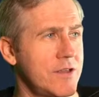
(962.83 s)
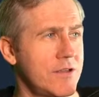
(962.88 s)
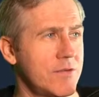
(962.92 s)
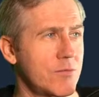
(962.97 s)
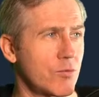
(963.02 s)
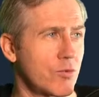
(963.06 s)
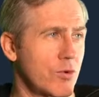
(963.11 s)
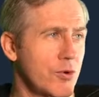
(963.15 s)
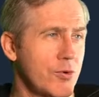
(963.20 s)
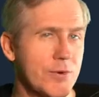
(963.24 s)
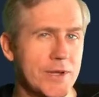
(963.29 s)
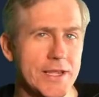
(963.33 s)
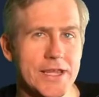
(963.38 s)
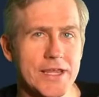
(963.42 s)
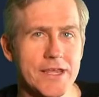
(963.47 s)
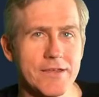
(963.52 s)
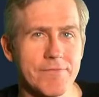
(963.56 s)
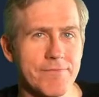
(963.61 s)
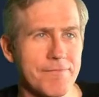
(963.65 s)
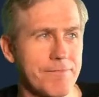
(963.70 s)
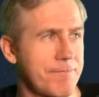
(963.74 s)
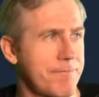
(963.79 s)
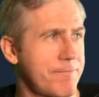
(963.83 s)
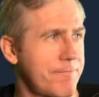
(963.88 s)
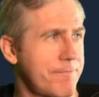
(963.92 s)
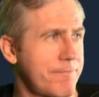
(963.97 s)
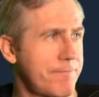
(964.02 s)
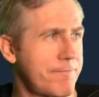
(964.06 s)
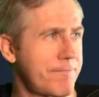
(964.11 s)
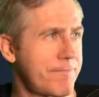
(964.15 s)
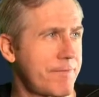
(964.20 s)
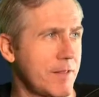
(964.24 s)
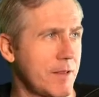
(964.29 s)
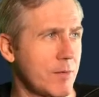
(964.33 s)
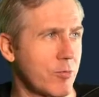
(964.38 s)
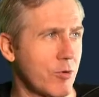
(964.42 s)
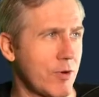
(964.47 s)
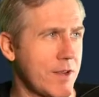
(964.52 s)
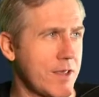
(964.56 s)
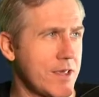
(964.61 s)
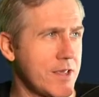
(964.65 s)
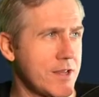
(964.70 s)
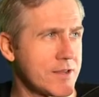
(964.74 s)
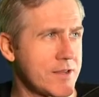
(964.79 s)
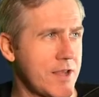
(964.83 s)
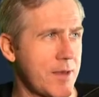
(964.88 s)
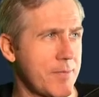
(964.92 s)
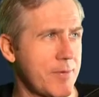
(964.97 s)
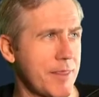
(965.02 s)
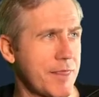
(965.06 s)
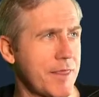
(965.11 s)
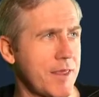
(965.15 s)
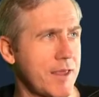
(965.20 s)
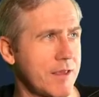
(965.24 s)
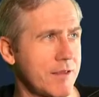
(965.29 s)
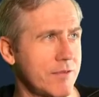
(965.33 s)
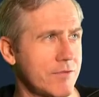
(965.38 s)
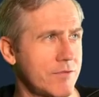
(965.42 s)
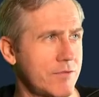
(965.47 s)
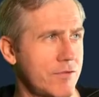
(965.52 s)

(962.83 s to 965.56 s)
runey filigree type of things.